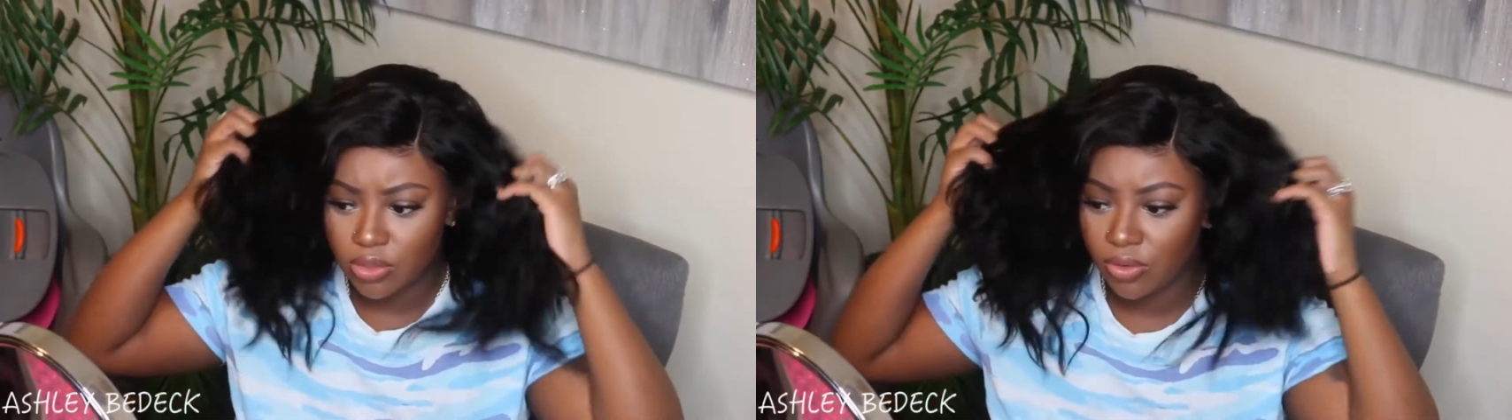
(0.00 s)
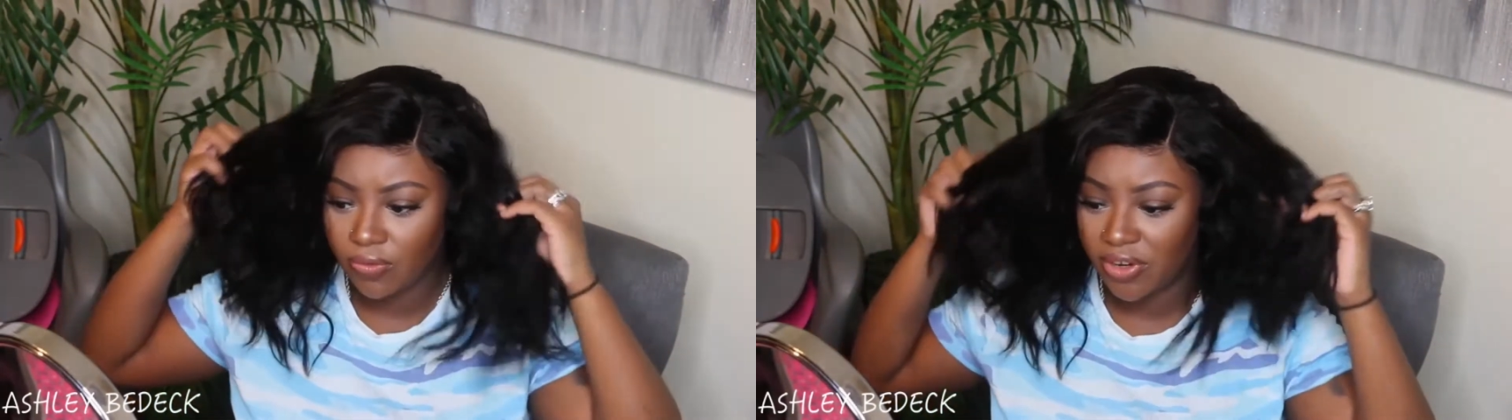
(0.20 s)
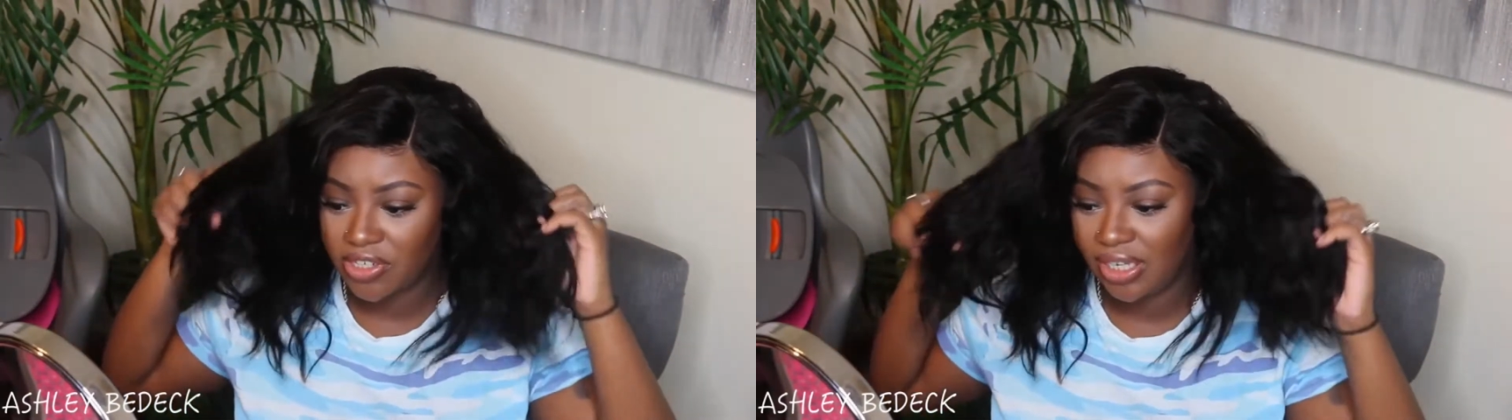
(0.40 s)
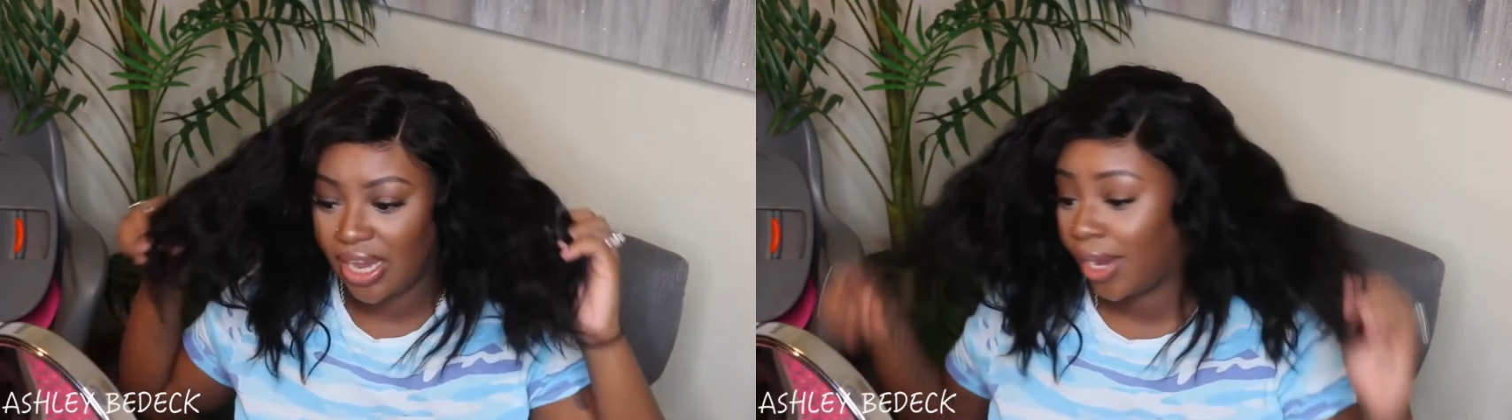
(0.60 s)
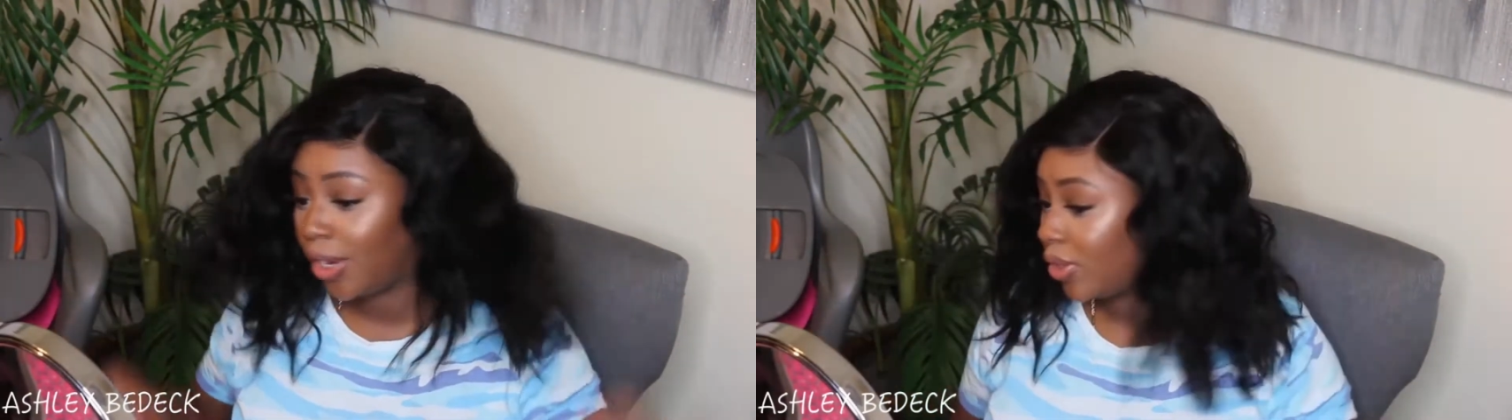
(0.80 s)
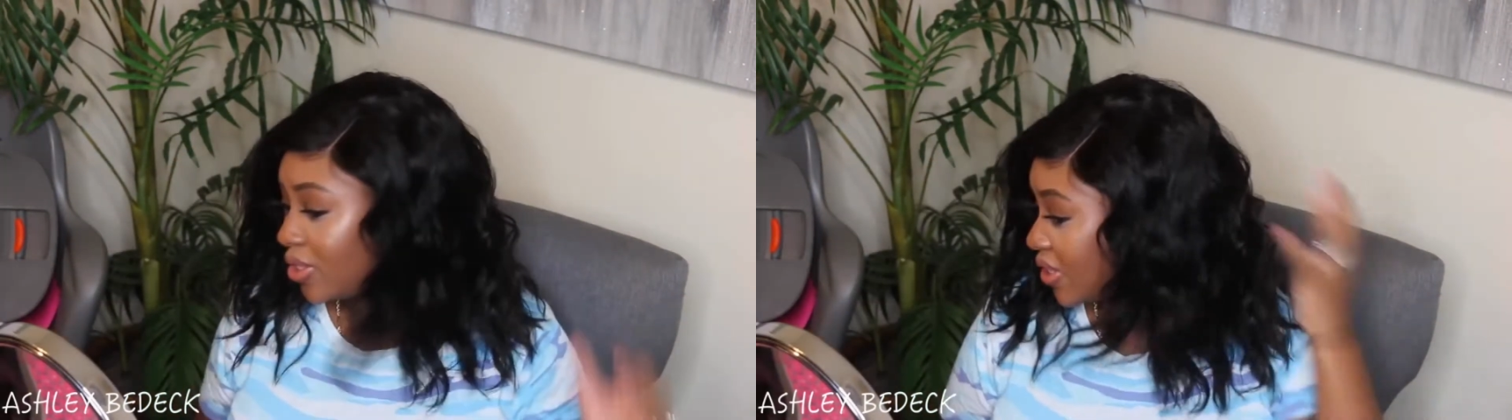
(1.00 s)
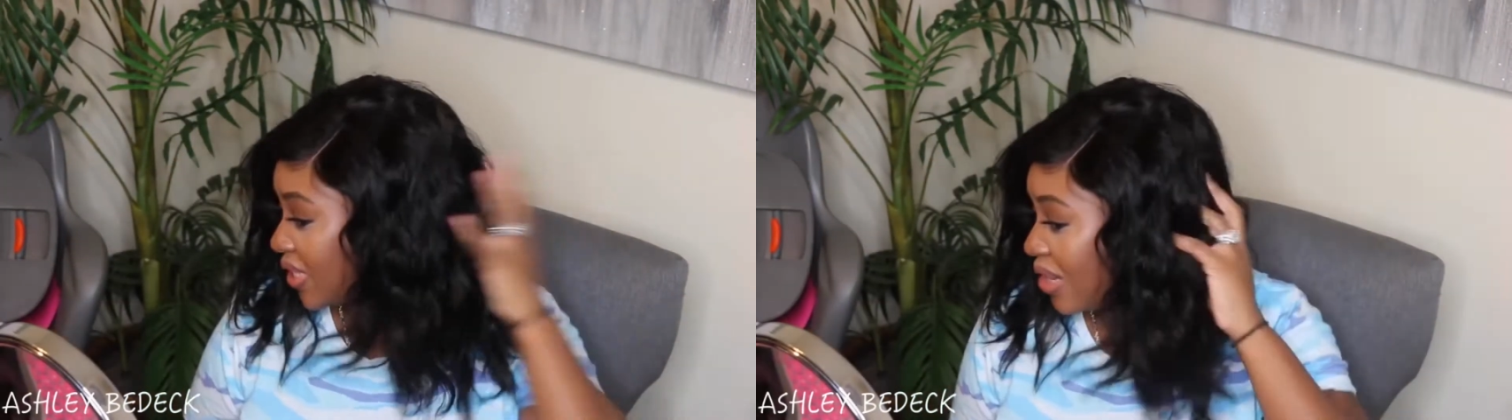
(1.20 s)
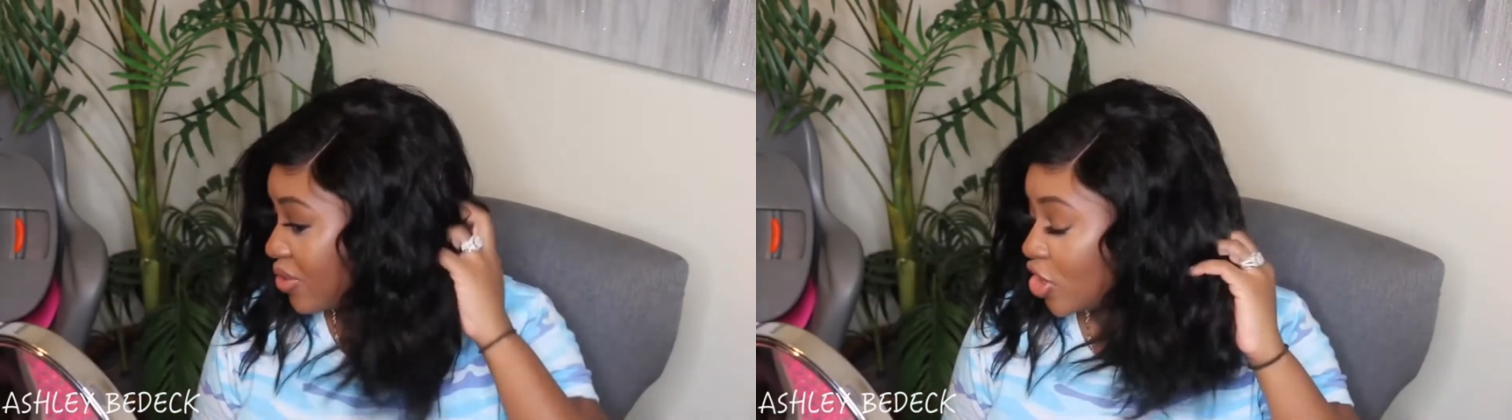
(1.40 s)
the first thing I noticed is how